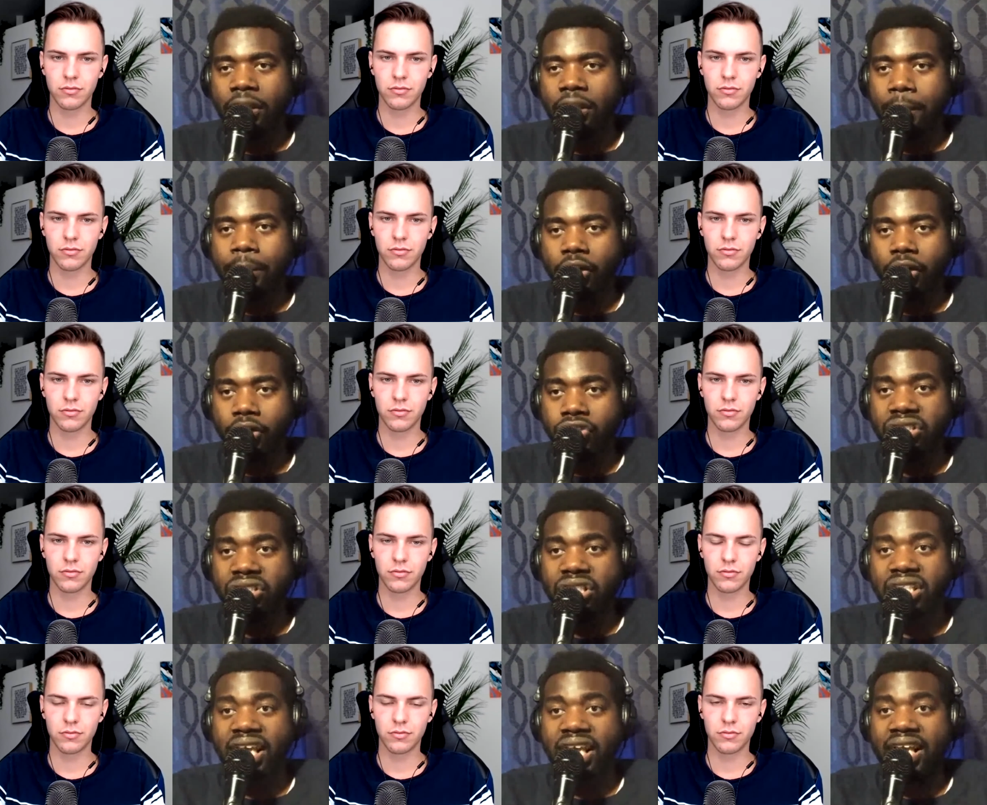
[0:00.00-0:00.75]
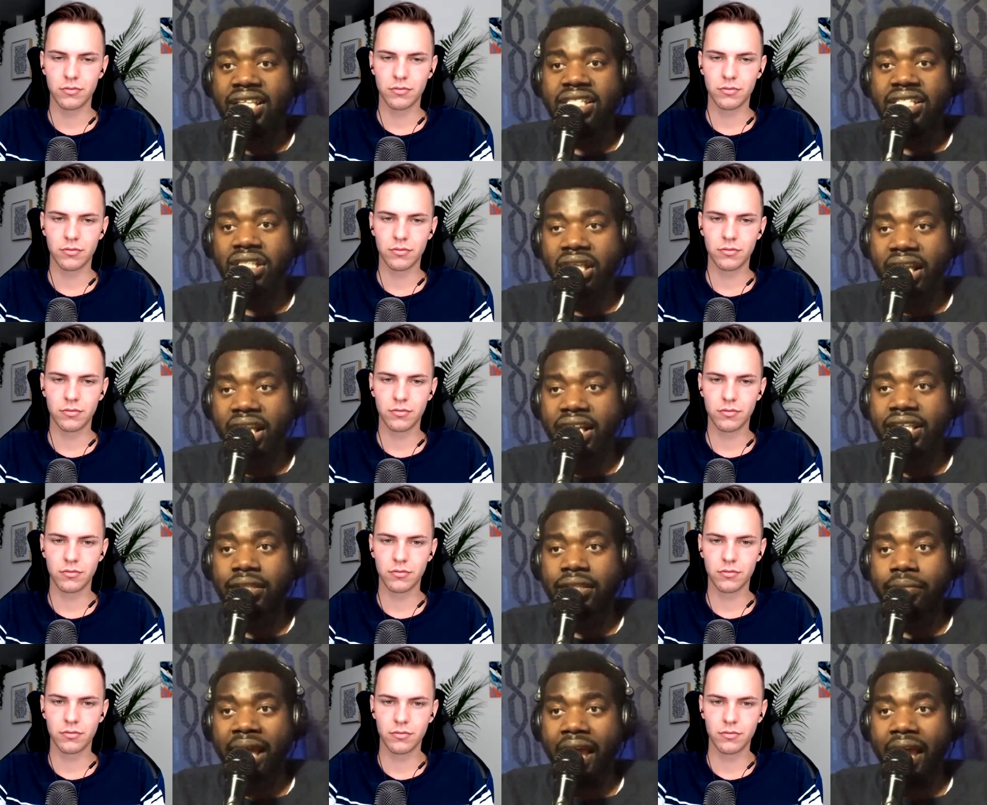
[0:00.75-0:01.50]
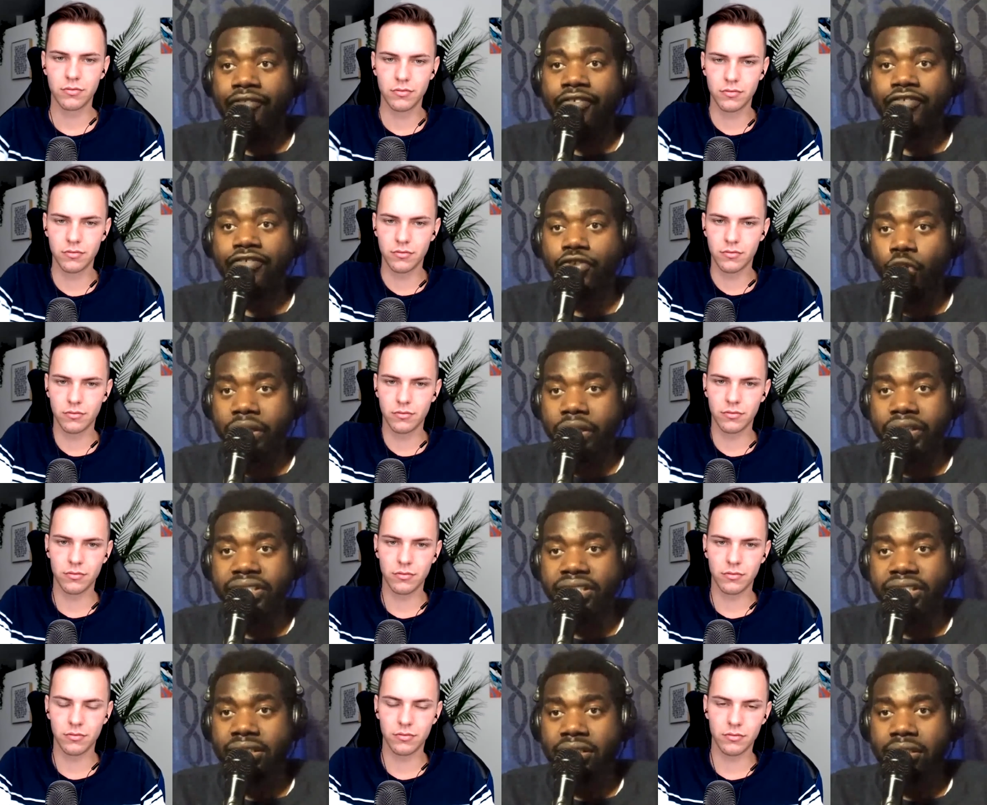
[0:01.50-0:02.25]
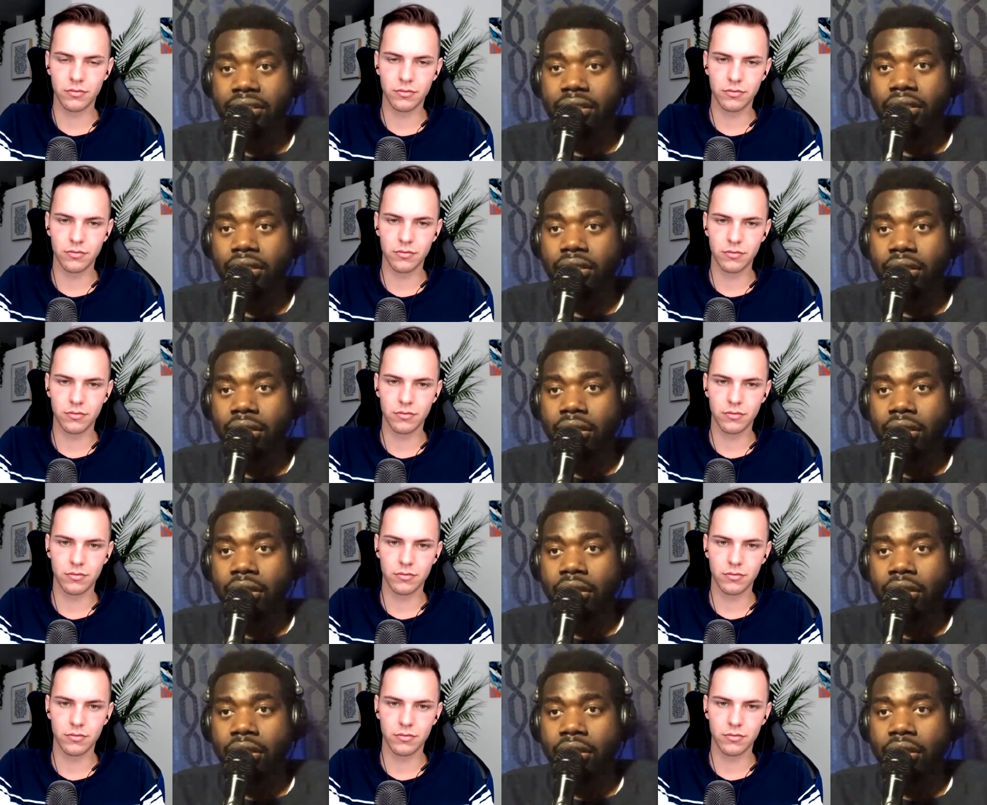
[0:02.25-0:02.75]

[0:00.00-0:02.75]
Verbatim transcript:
Speaker 1: The person that is letting them have a voice.